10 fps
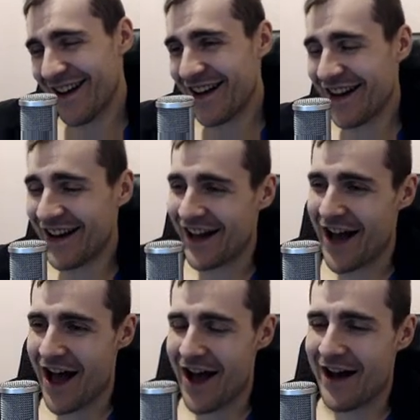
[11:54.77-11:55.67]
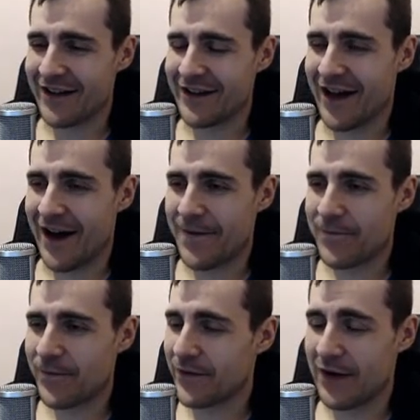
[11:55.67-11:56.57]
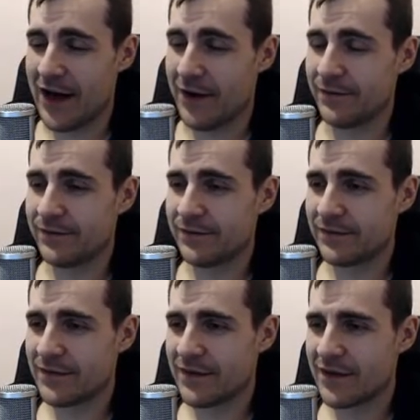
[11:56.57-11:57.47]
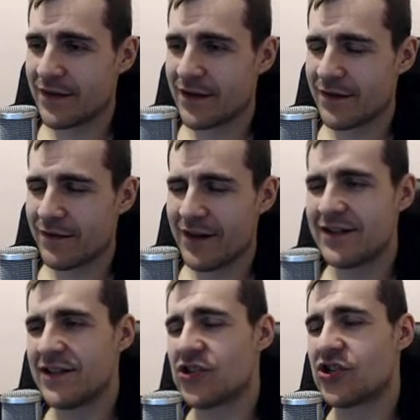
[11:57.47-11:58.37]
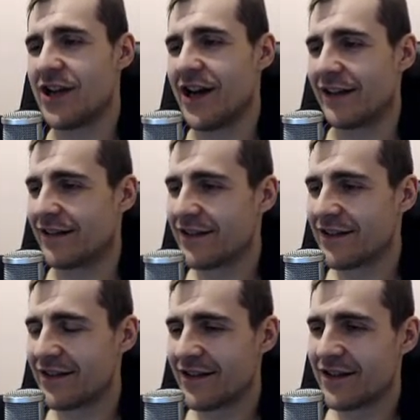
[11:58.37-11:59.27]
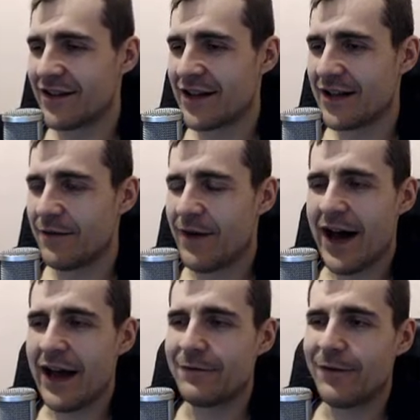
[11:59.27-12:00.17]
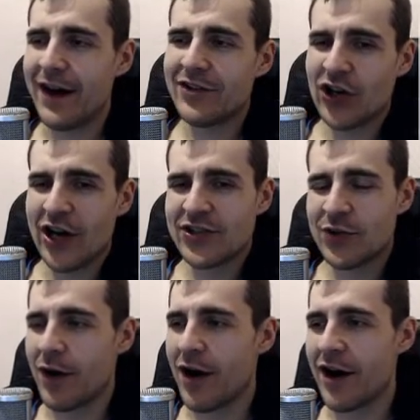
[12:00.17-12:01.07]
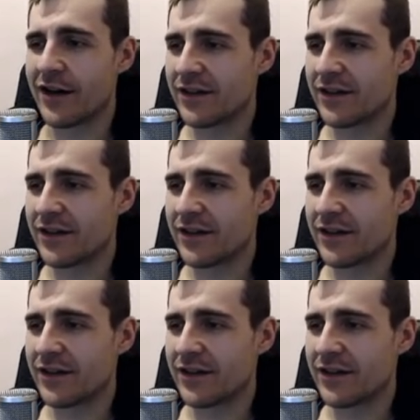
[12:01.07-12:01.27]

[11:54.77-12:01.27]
Yeah. Wow. What is this shit? Why? Why try so hard?